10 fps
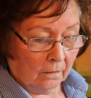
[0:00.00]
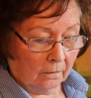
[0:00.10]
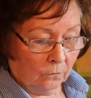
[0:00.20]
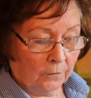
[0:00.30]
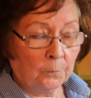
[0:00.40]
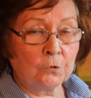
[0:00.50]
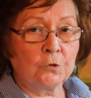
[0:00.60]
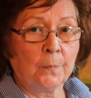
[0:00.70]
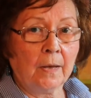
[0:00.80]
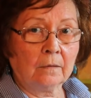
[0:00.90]
with
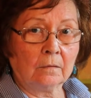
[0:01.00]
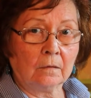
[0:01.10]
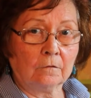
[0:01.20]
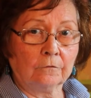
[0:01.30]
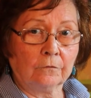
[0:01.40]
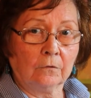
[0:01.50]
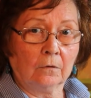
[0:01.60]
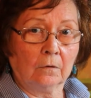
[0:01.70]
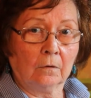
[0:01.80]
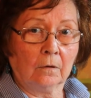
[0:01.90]
perspective.
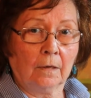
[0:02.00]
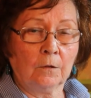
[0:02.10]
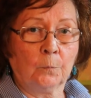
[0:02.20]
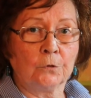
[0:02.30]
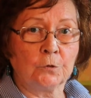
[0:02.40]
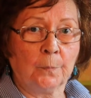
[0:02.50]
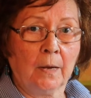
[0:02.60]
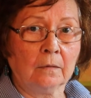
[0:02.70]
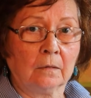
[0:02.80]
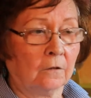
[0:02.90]
And the
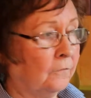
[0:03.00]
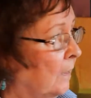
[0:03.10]
perspective